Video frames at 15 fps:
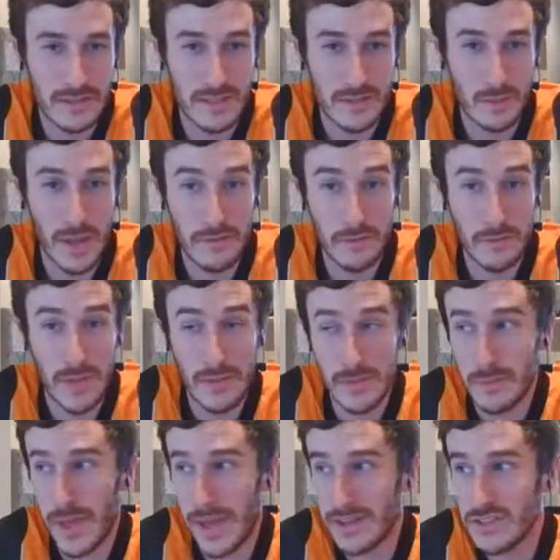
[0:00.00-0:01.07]
display from him
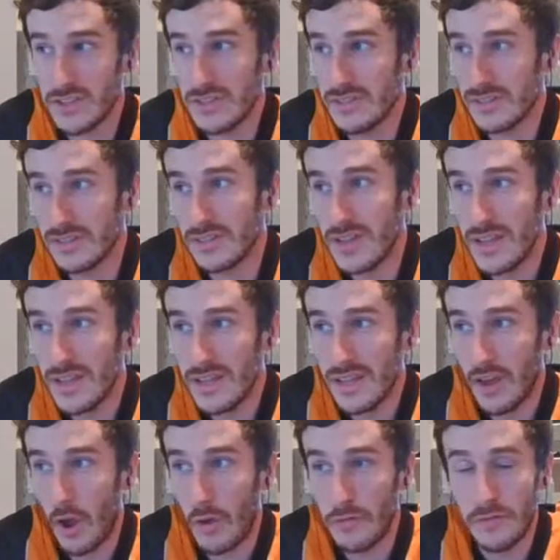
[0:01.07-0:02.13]
in patches and
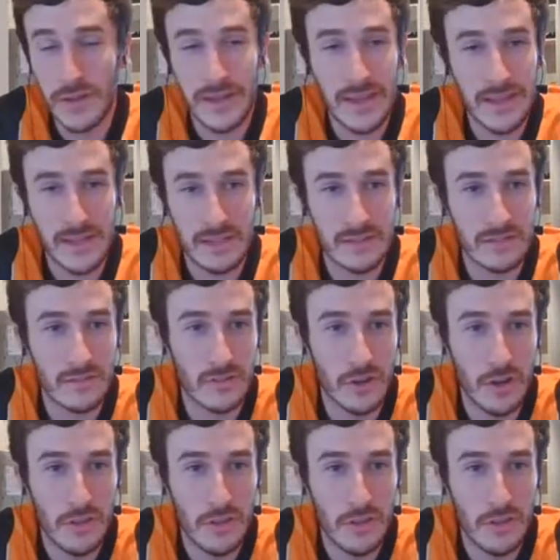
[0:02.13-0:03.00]
hopefully he can,